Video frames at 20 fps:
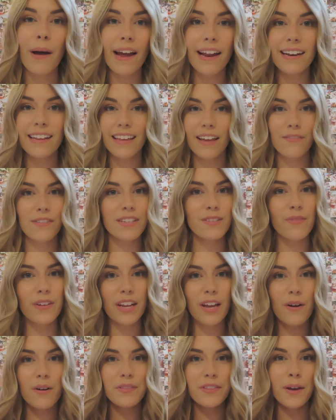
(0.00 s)
But give this
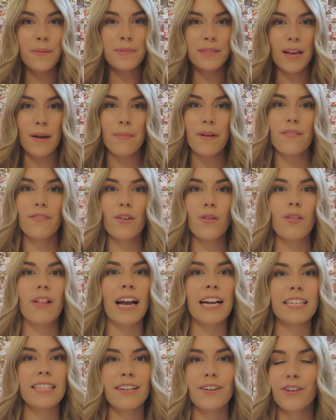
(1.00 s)
video a thumbs up if you
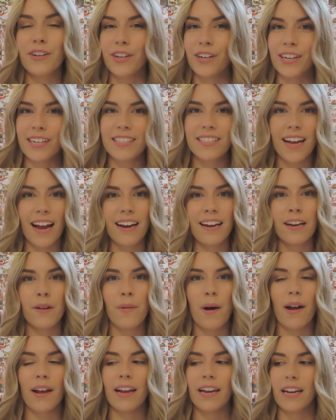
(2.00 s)
liked it or you're excited
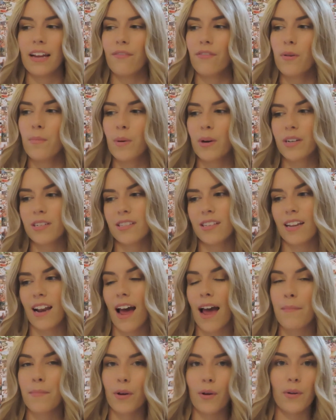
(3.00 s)
about any of the books
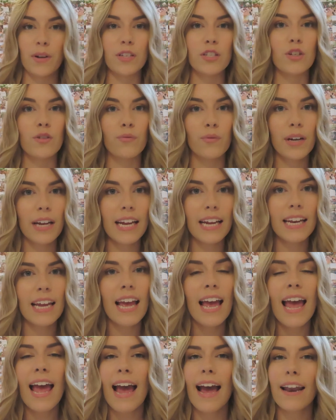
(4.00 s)
that I'm going to read.
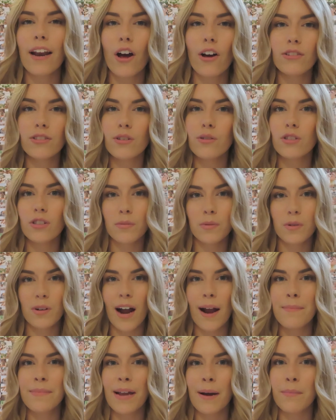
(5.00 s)
And also
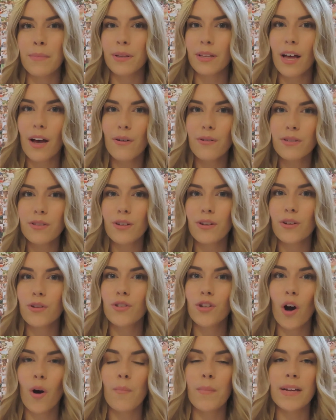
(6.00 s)
subscribe down below so
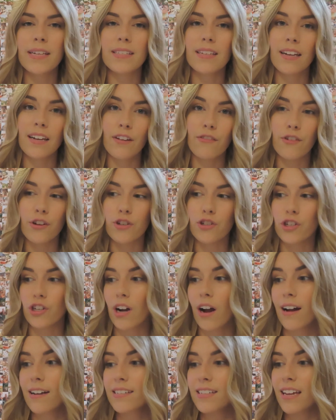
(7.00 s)
you don't miss any future
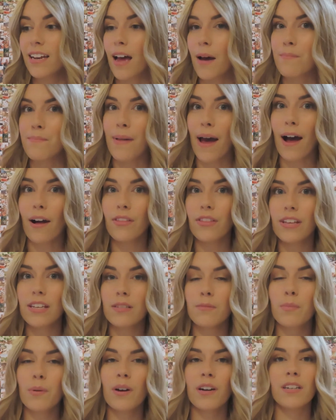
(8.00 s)
content about
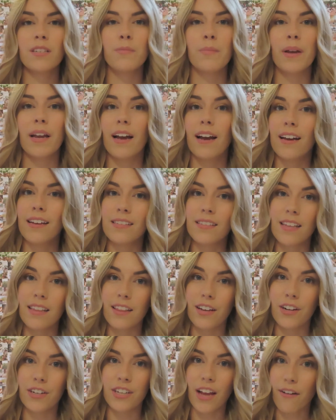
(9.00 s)
these books, because
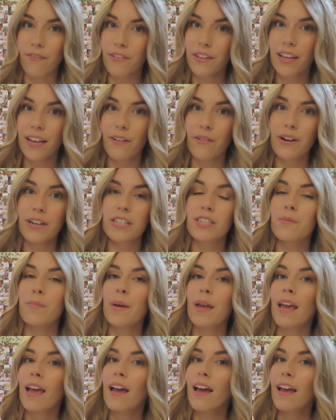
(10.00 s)
they're definitely going to
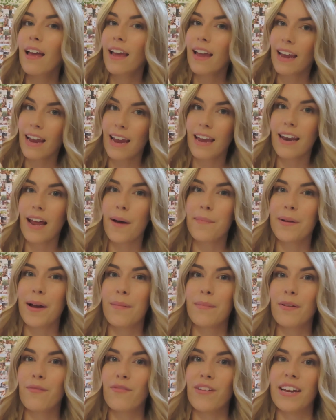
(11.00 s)
be in
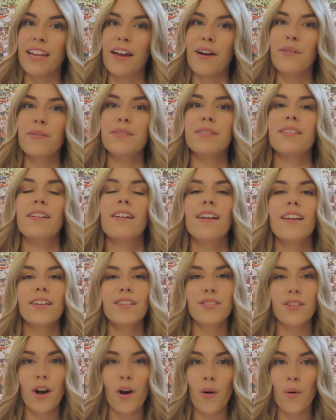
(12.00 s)
upcoming videos.
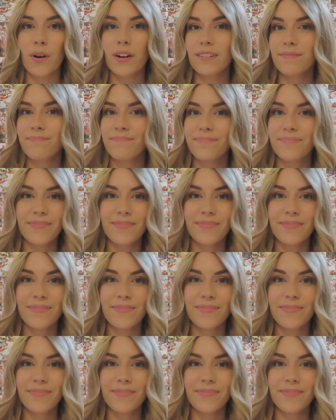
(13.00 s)
So